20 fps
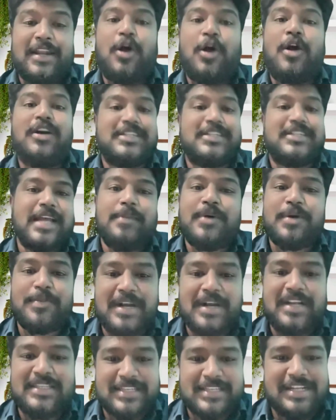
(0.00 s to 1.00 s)
or Cyber
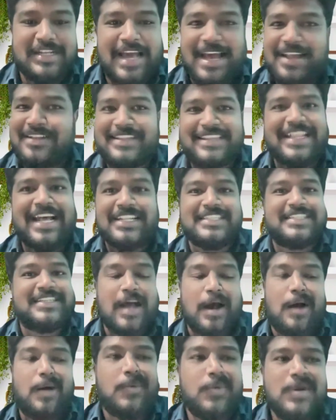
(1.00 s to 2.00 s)
Monday sale, and that's
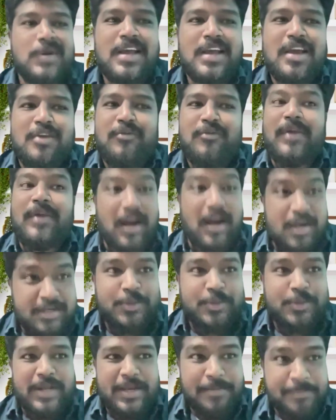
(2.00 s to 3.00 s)
how we are
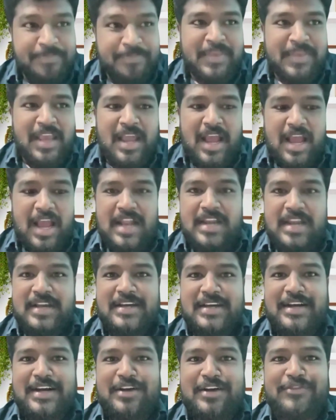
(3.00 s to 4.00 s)
today. And
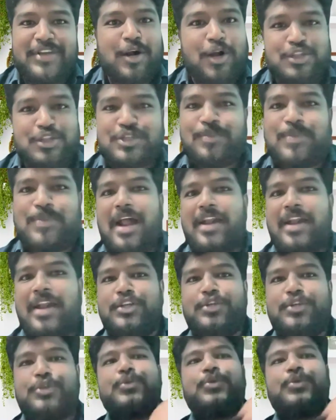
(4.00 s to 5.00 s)
we are also
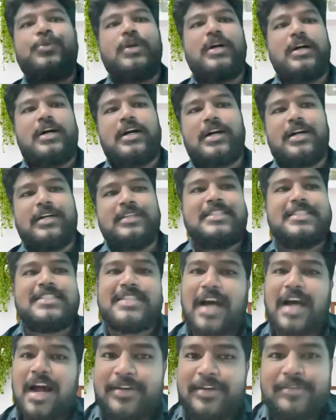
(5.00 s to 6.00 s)
planning to
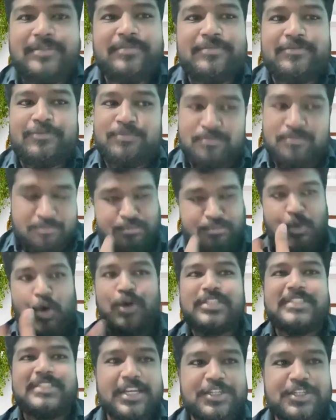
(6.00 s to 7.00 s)
start
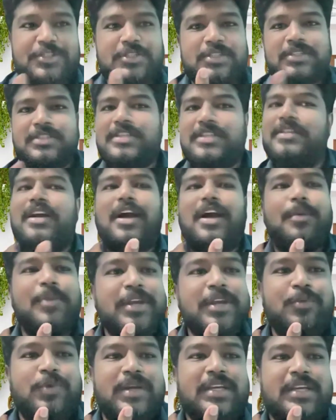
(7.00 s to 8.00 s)
more sessions in the
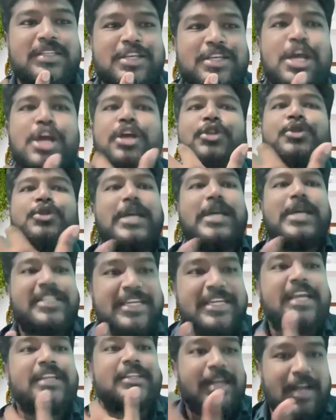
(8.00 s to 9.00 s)
coming weeks to
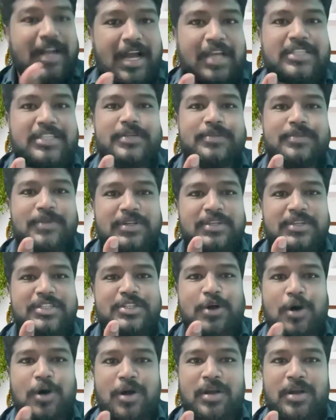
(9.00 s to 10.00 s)
educate the
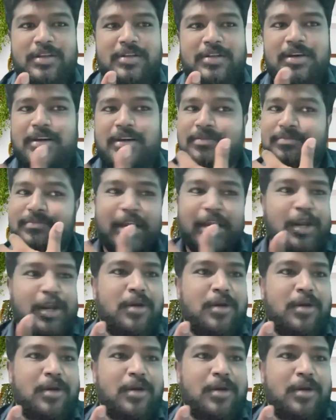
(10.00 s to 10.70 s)
customers on,